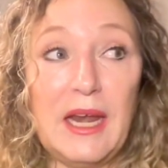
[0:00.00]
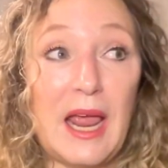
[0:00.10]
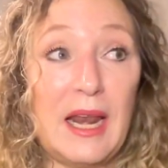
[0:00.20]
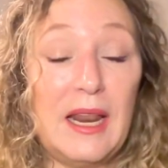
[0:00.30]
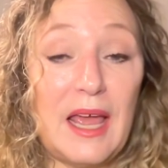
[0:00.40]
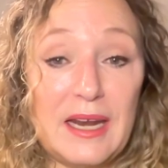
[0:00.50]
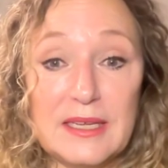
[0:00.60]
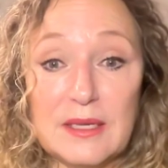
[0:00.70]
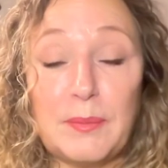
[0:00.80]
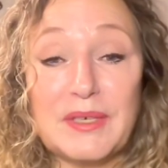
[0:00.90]
And, and that
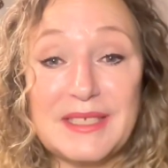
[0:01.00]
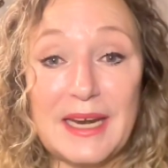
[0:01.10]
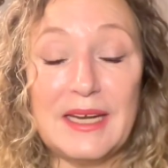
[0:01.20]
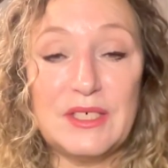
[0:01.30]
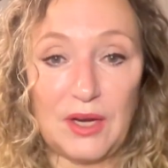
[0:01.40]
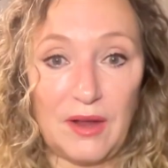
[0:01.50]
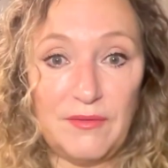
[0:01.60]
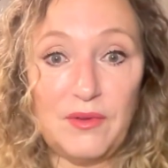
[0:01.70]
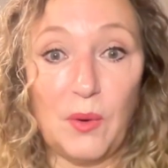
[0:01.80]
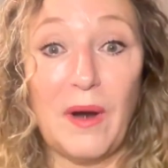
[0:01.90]
is a percentage
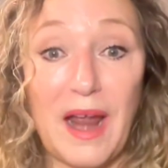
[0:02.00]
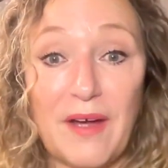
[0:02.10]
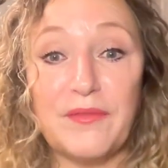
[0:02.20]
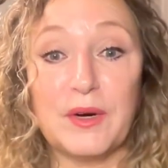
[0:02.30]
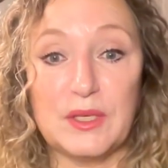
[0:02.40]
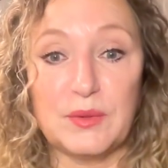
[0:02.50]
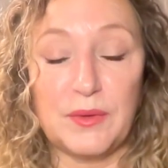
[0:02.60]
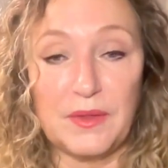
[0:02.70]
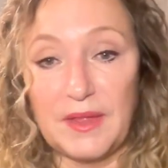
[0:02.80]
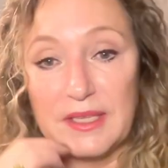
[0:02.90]
of your efforts,
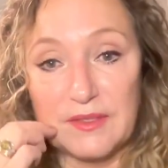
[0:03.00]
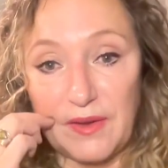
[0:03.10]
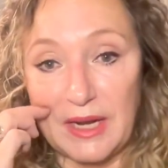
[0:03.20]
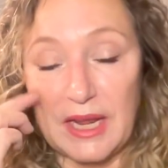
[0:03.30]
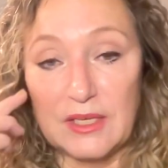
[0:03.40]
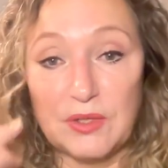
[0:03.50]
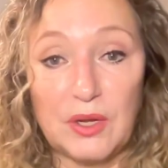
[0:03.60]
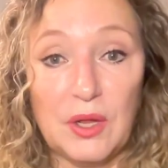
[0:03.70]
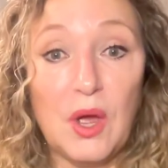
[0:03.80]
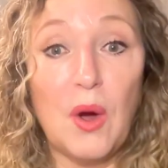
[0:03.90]
whether that's
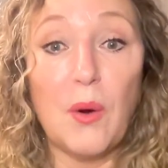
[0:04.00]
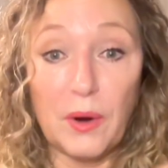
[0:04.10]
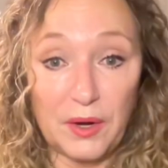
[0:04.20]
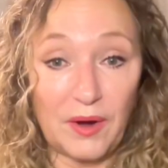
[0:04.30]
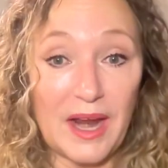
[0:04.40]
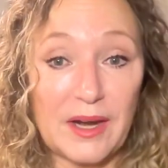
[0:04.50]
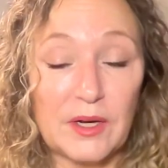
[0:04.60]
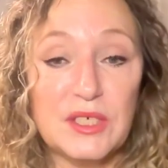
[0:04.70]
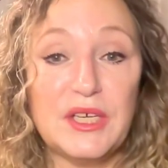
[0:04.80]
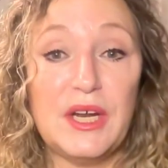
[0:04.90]
financial or your
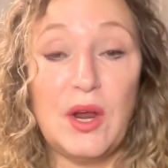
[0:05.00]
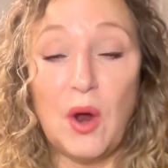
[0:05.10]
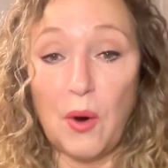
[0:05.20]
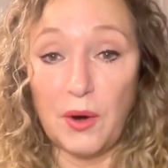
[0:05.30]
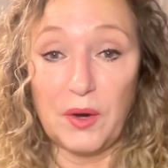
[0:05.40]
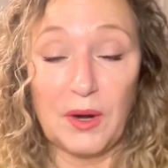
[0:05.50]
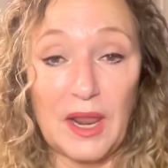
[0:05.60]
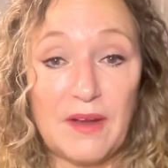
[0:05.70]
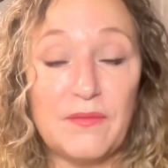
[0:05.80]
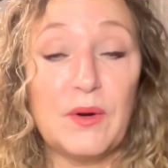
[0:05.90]
energy or your
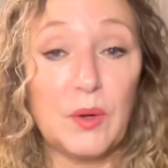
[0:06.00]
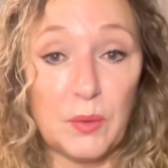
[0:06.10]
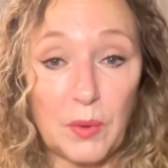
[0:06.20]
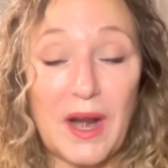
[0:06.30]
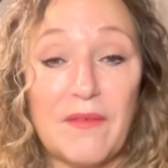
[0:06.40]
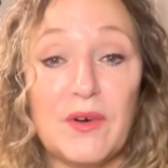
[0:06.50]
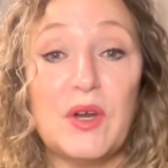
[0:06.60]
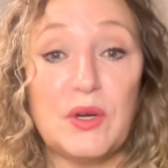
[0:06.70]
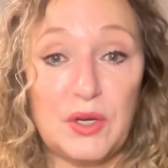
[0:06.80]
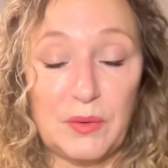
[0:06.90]
life or whatever
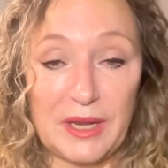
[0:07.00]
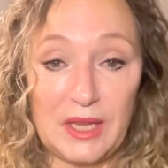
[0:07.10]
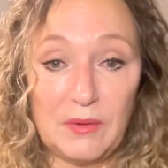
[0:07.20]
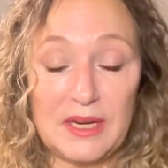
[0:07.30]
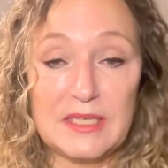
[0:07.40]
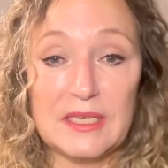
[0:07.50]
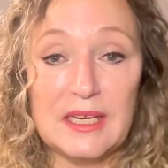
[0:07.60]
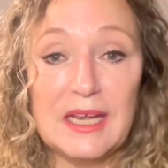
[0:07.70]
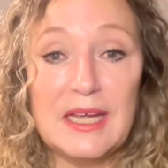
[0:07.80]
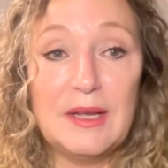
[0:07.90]
you're doing, you need
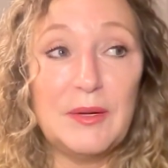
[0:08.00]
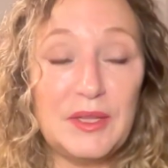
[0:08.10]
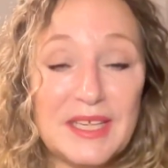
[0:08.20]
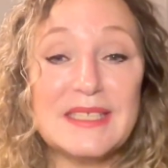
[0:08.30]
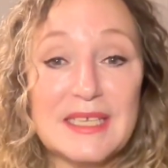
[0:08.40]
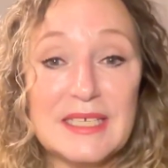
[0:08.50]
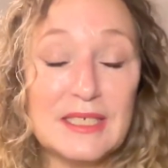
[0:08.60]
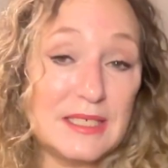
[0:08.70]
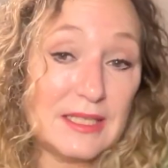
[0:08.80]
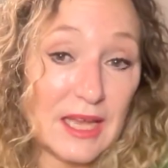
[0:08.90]
to. This
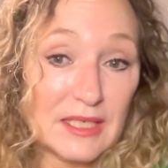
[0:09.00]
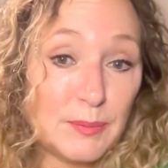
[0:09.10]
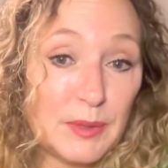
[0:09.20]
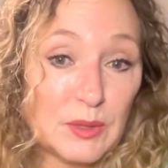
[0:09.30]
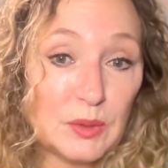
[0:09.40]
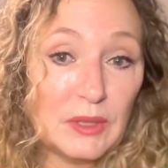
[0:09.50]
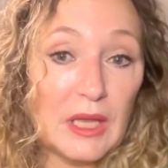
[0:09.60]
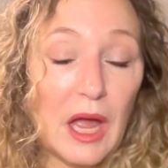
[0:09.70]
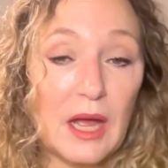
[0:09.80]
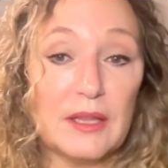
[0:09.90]
is a spiritual
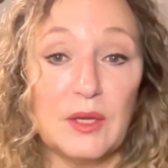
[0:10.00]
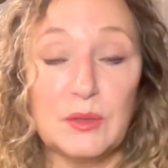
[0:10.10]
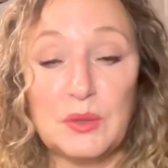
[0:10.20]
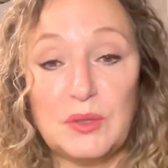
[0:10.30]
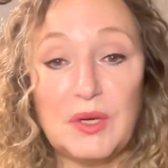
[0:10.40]
law. Those